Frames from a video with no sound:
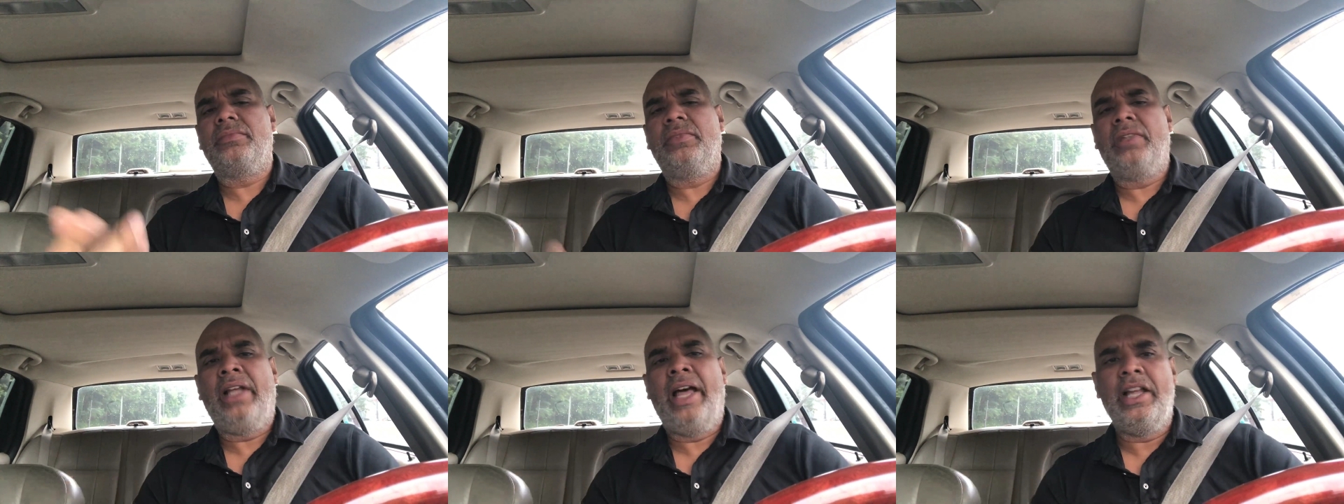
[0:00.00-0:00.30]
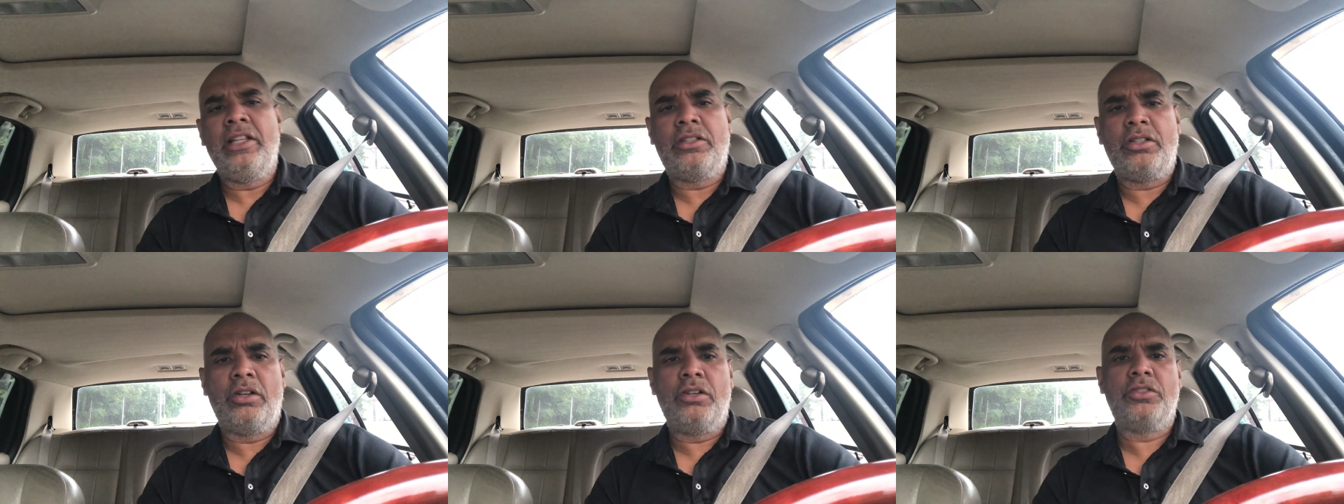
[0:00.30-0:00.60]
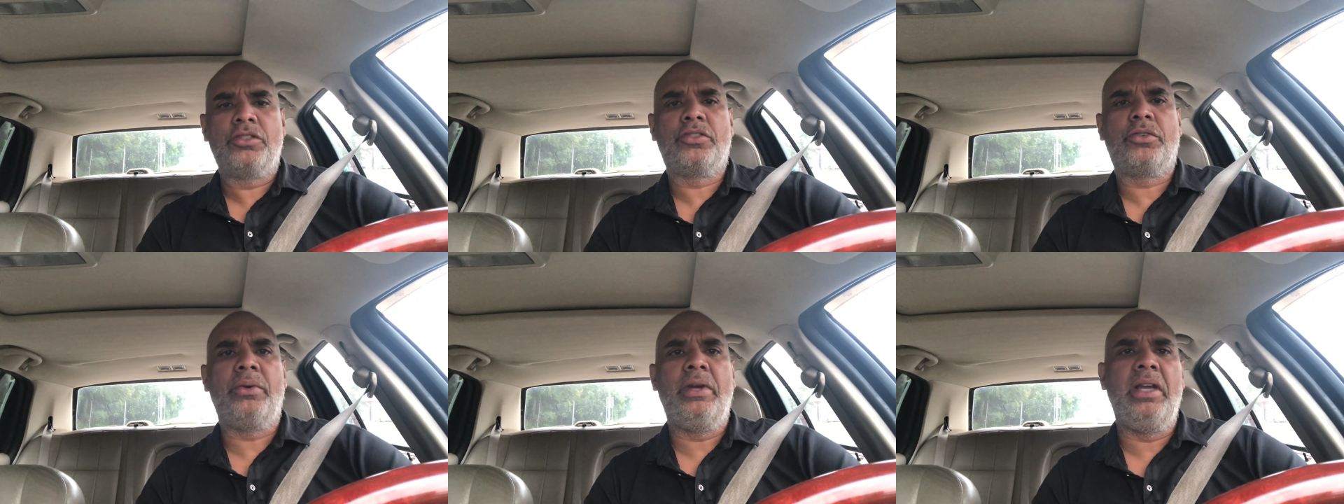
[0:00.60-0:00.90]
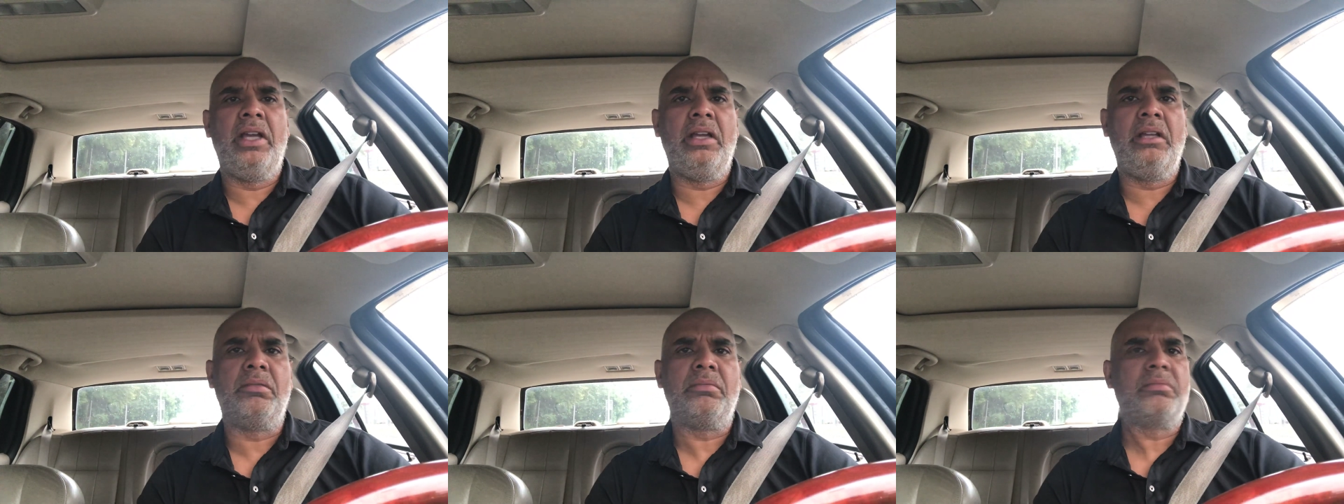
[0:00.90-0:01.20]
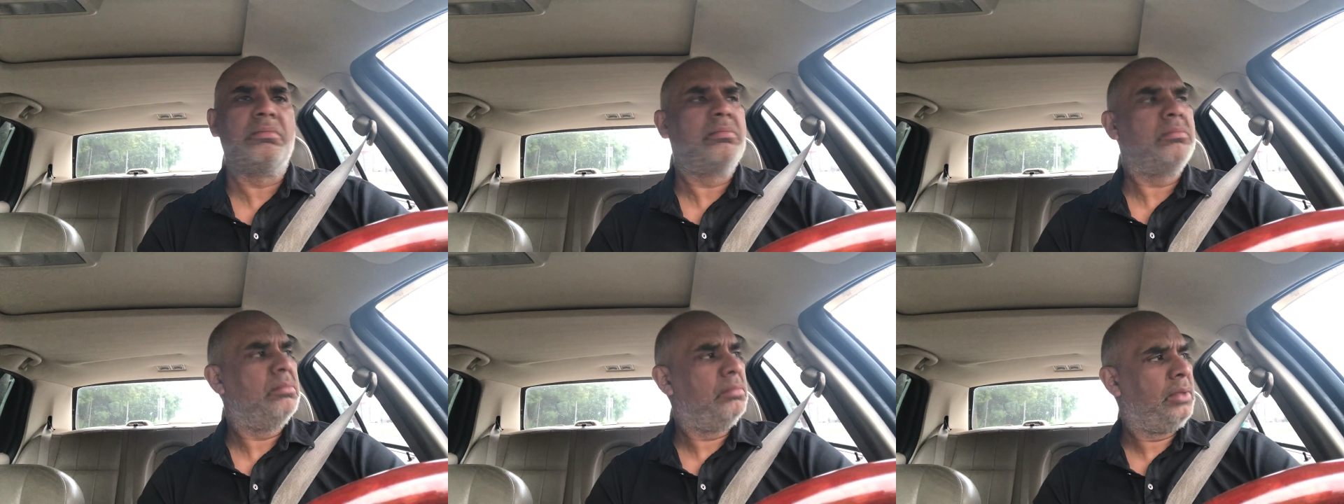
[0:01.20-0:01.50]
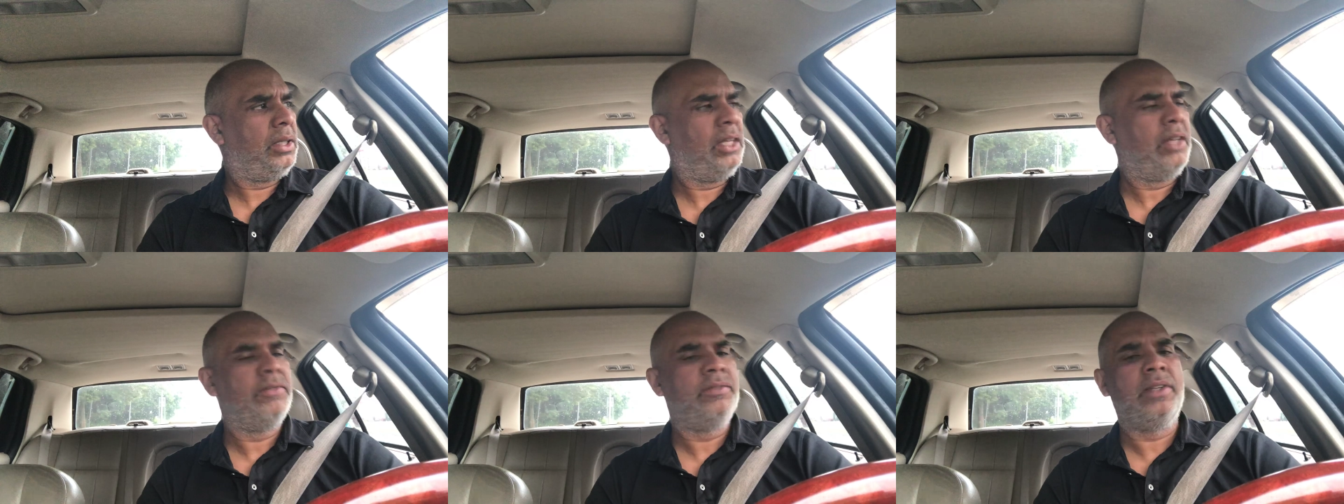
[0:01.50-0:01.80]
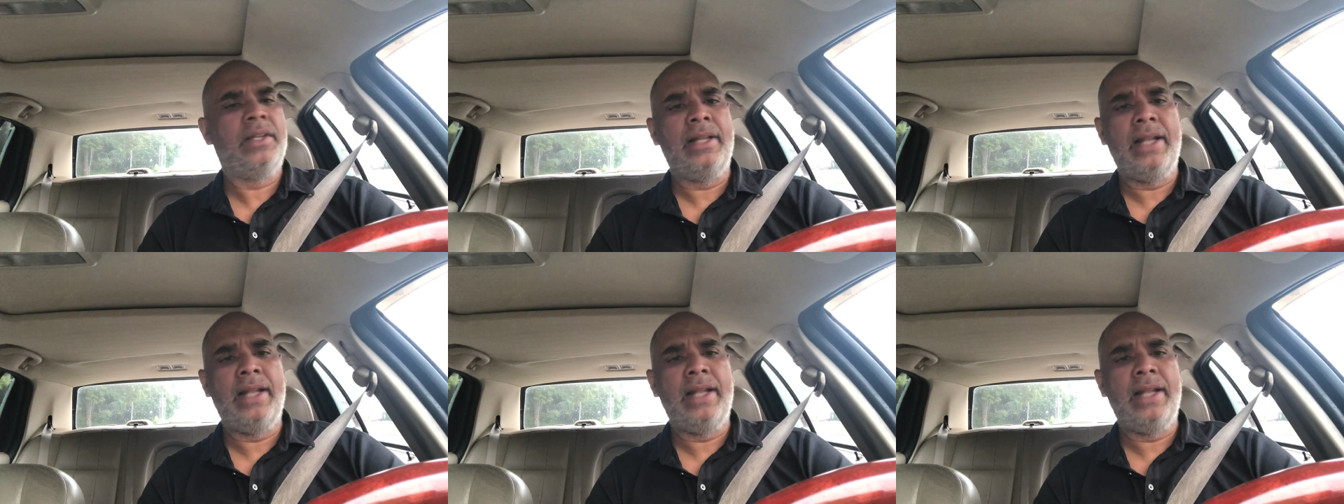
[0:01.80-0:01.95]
light turns green, give him the